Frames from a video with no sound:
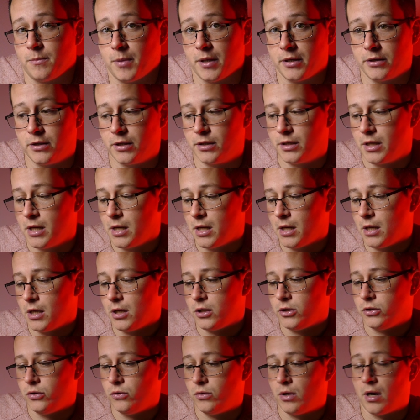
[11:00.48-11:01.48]
opinion.
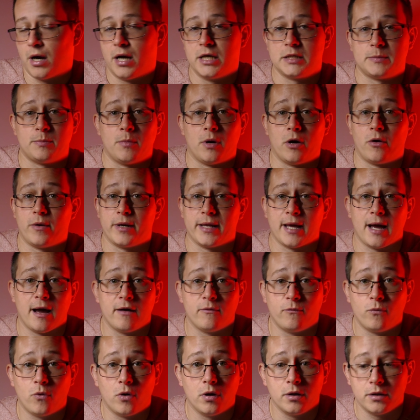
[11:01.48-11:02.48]
You guys might already
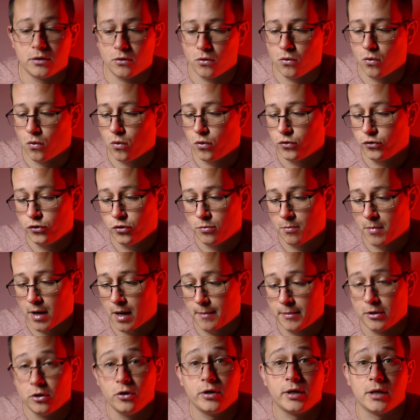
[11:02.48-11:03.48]
have one, or you might
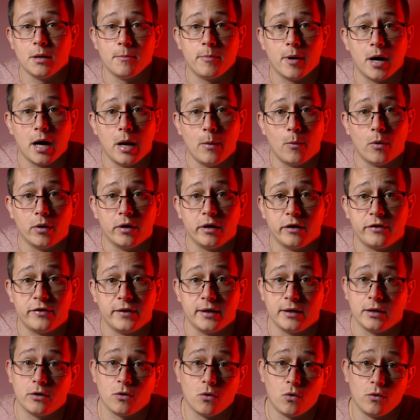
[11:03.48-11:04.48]
be looking at buying one and
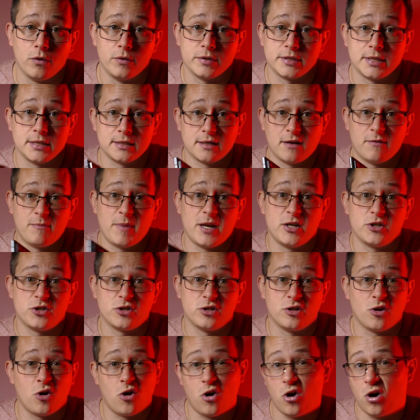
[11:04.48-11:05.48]
think all those things I've
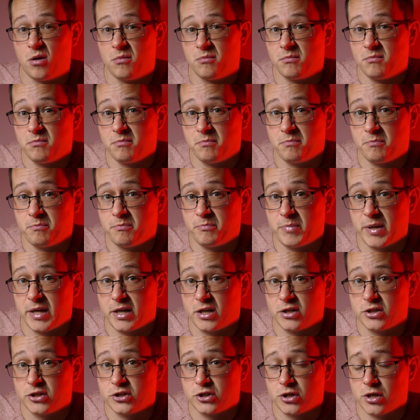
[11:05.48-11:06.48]
mentioned aren't big
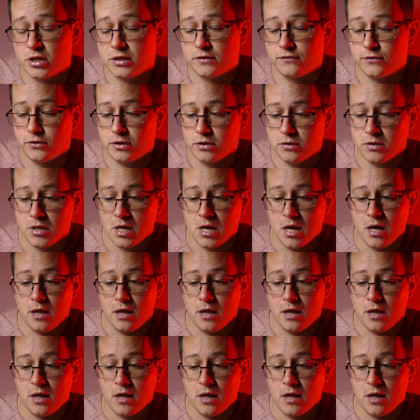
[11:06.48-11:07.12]
concerns for you,